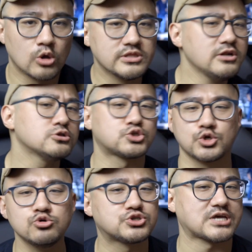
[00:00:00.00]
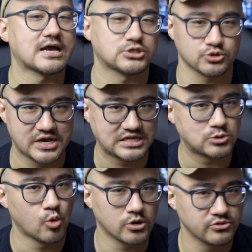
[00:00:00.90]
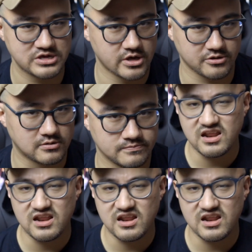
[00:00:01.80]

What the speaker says: a little too saturated, one or the other.